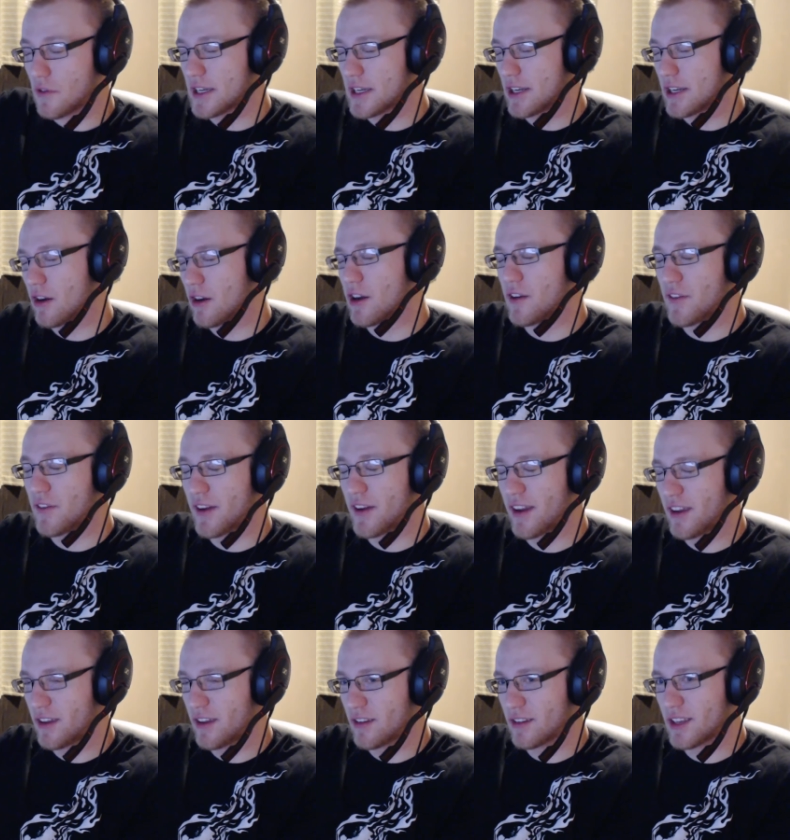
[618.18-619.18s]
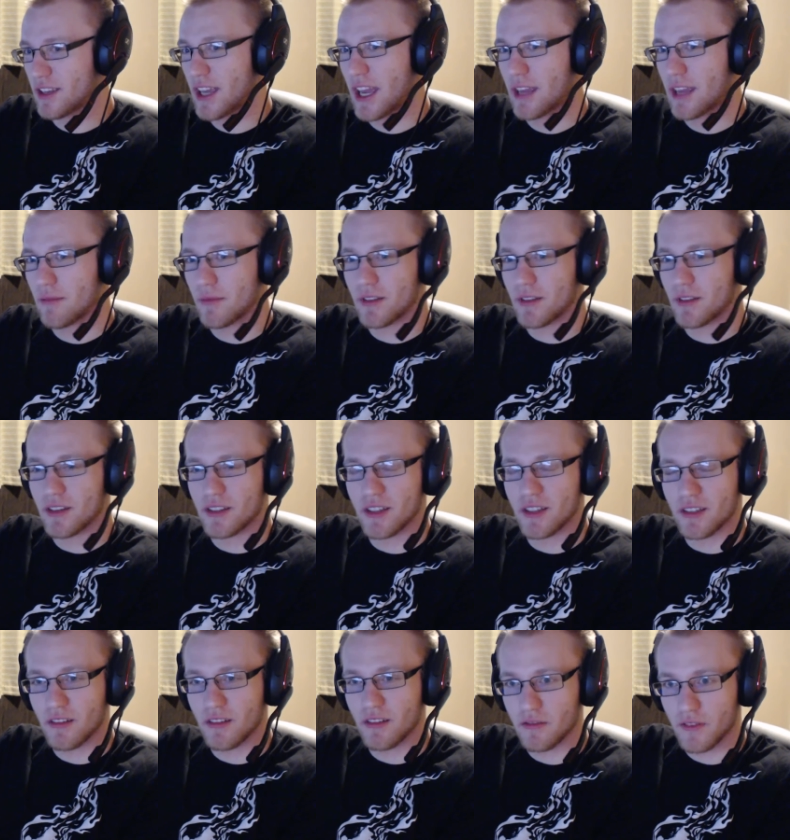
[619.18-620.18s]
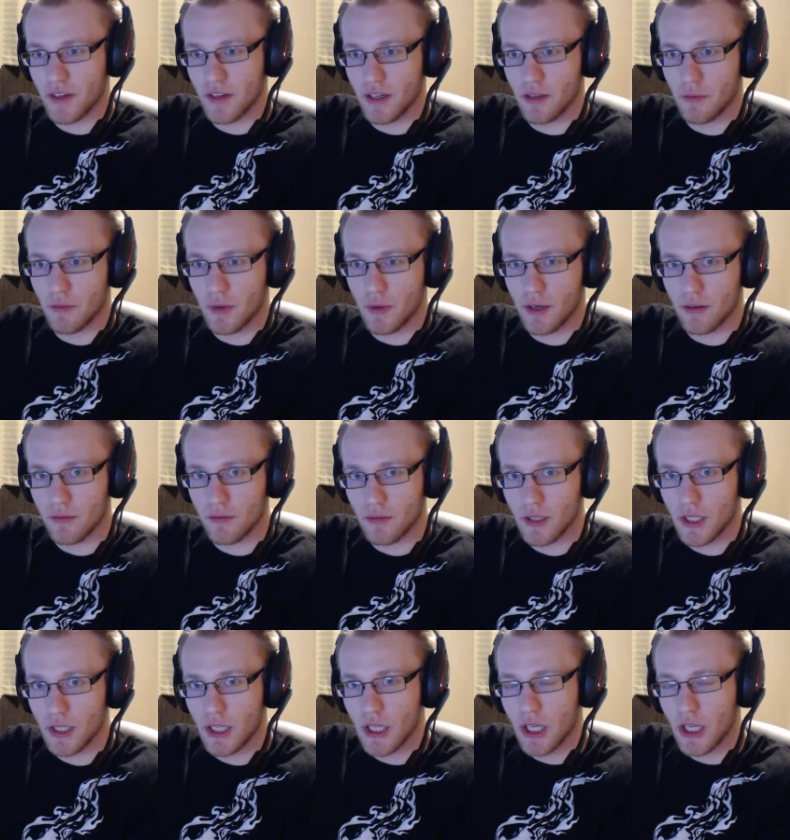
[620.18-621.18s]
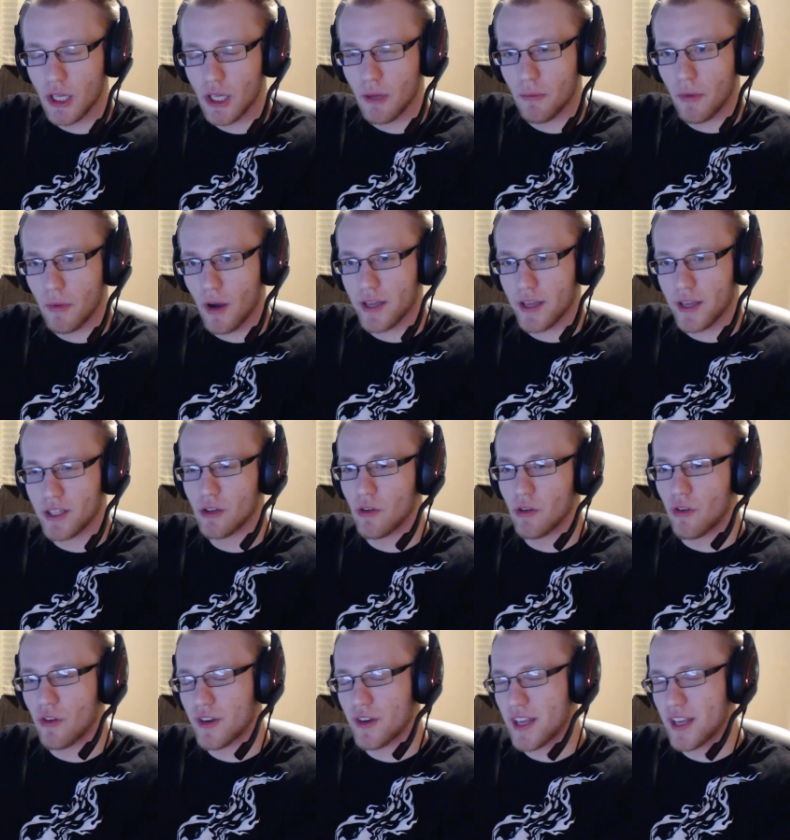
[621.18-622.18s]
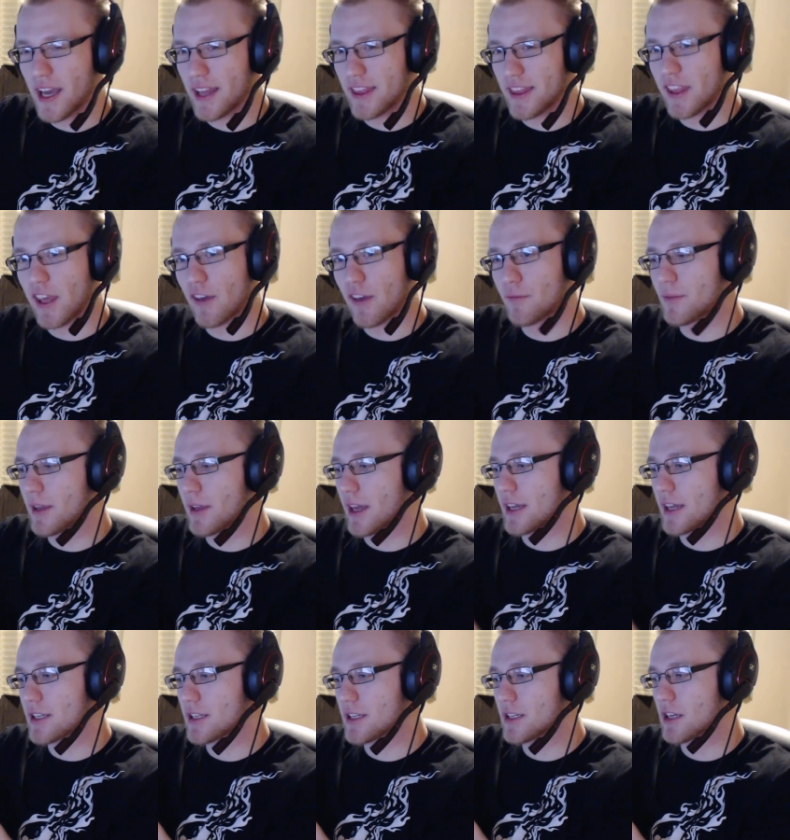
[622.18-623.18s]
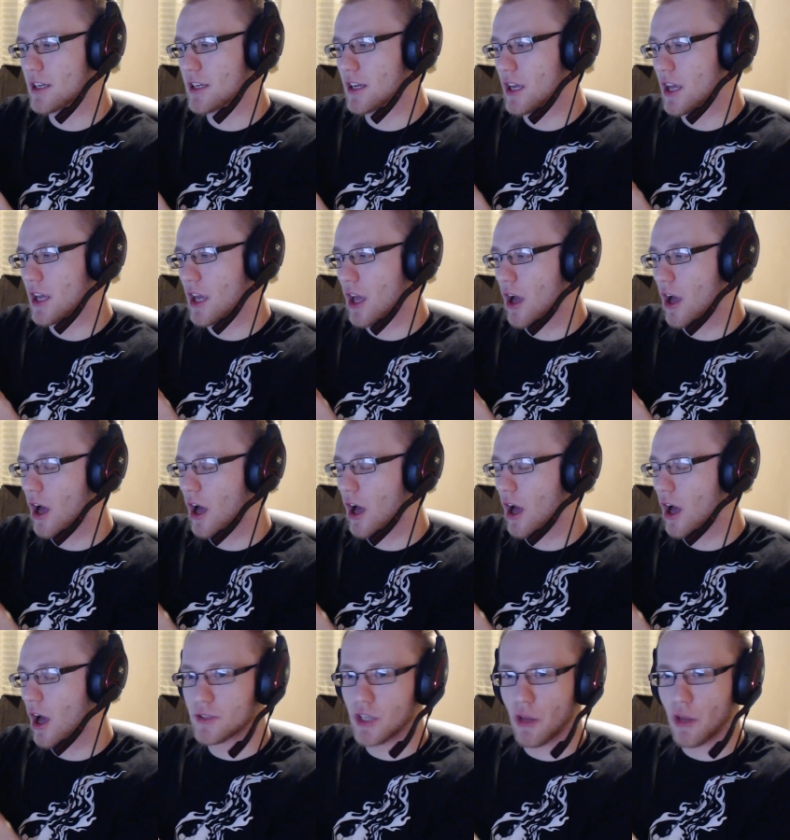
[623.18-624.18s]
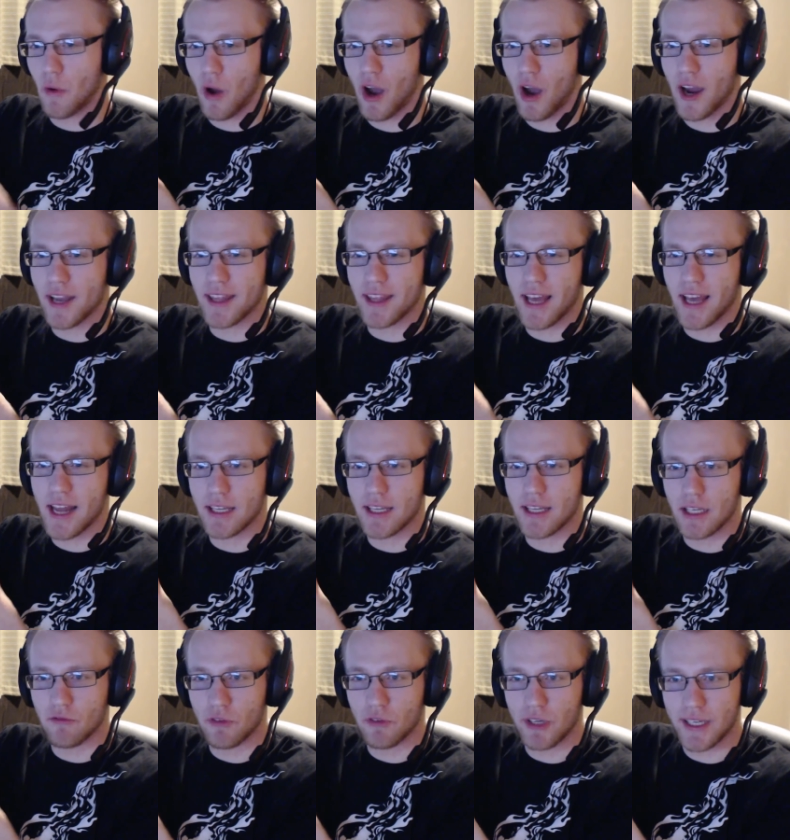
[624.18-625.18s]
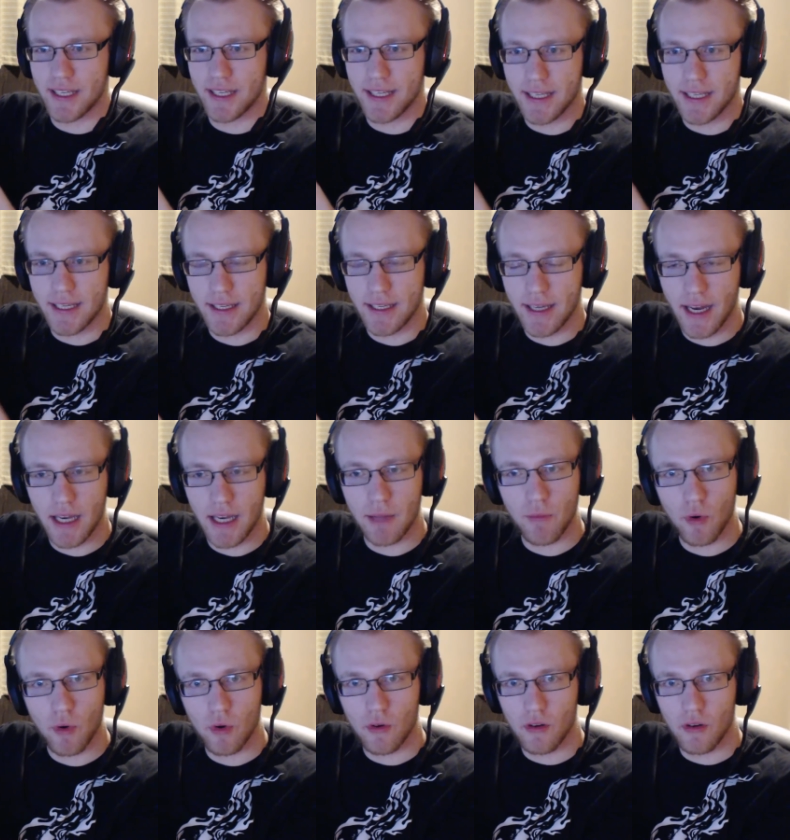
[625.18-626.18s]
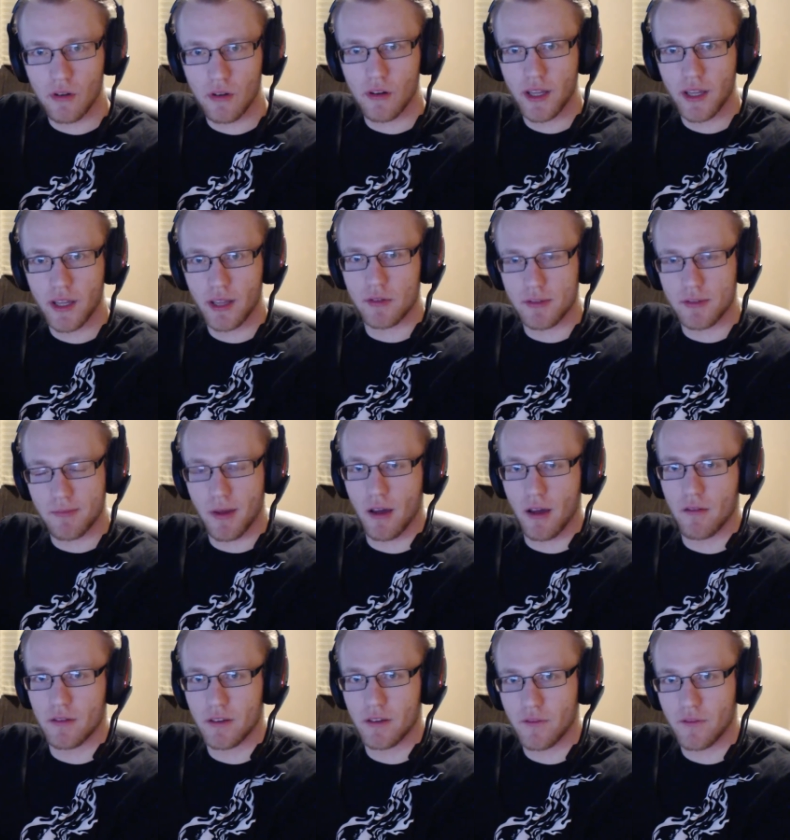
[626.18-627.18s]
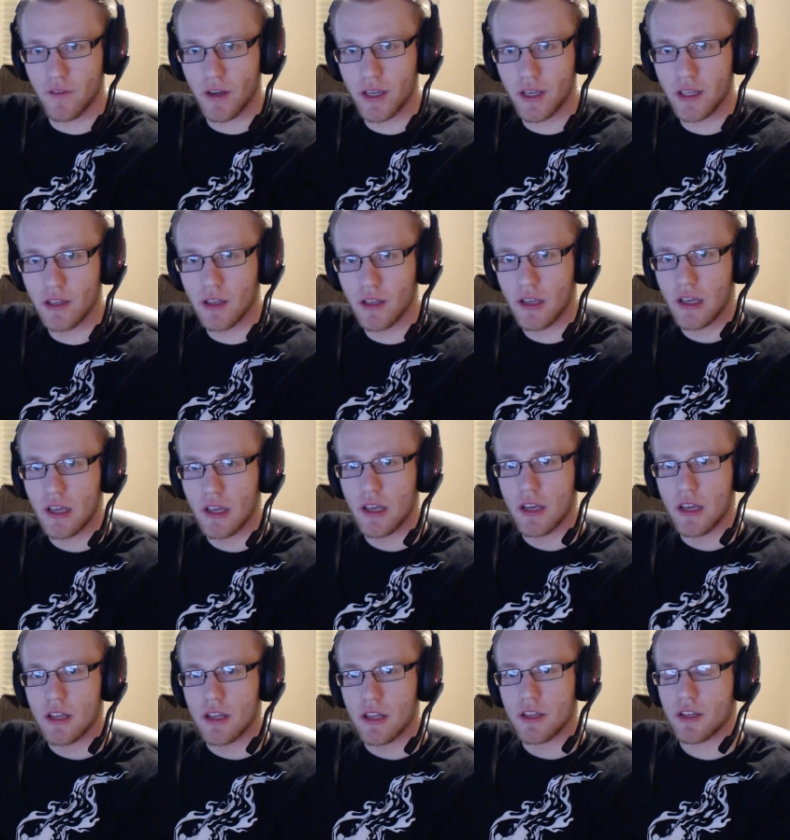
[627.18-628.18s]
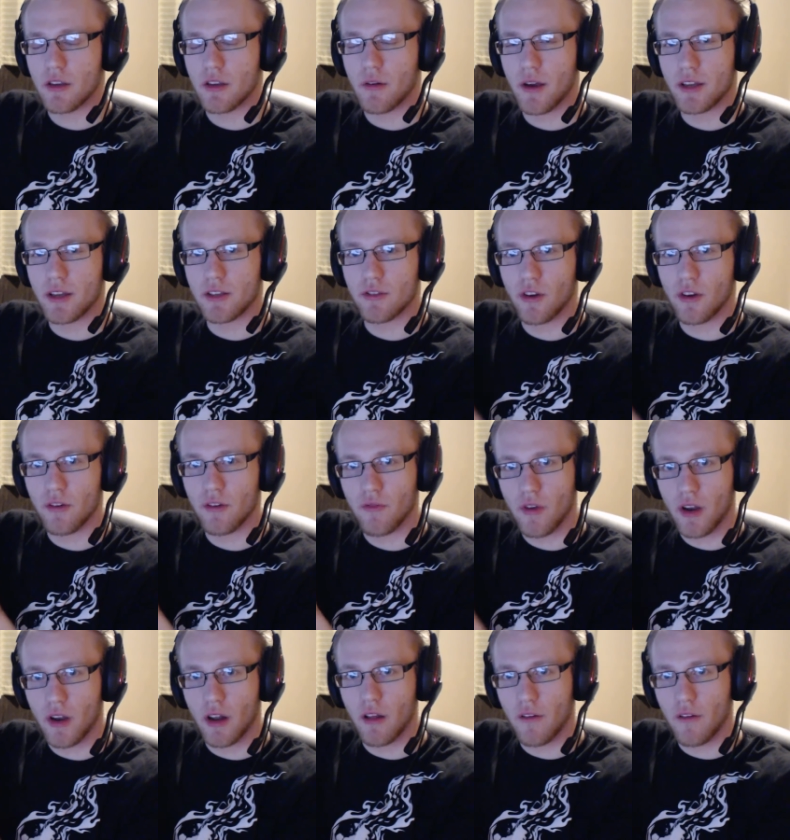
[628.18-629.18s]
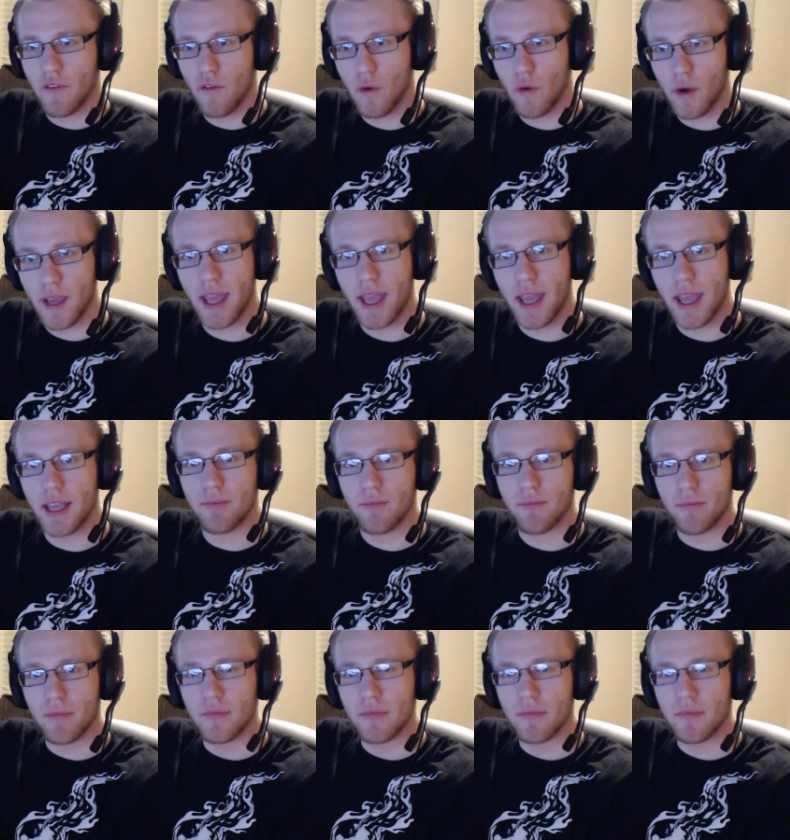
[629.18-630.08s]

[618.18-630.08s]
obviously not a very good game and doesn't look very well, but I knew I already had the FPS up so high that I didn't really need anymore. It was perfectly fine. So I tried running it at 4K